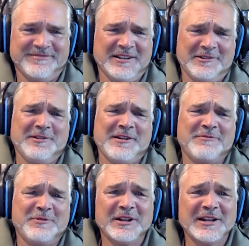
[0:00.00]
You're not
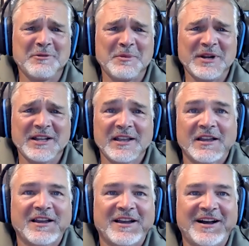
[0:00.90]
fooling anyone, buddy.
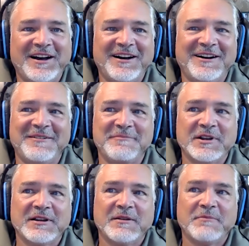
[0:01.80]

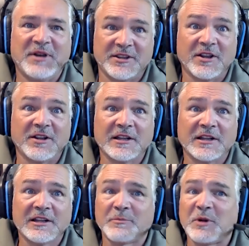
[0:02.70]
But the
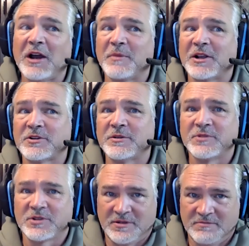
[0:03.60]
little brown
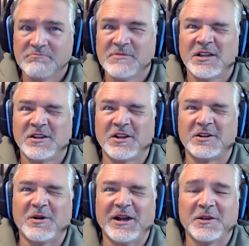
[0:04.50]
mushrooms could
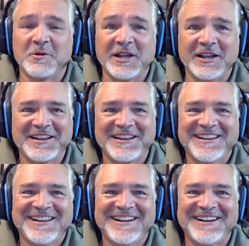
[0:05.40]
go either way,
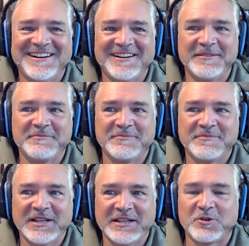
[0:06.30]
and
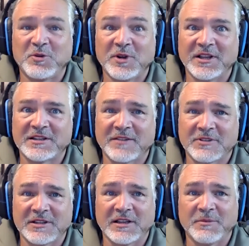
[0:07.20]
they're really tough
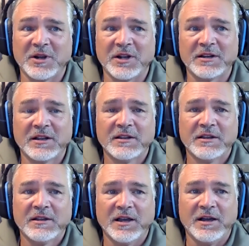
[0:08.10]
to tell apart.
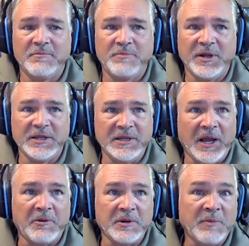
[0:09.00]
But yeah,
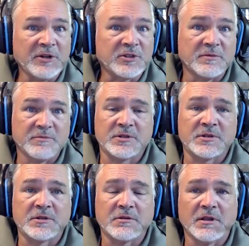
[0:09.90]
with
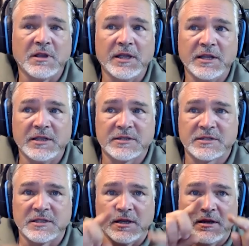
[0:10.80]
mushrooms, it's
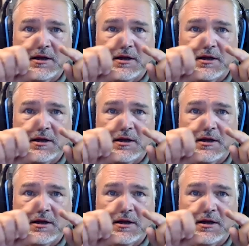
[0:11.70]
the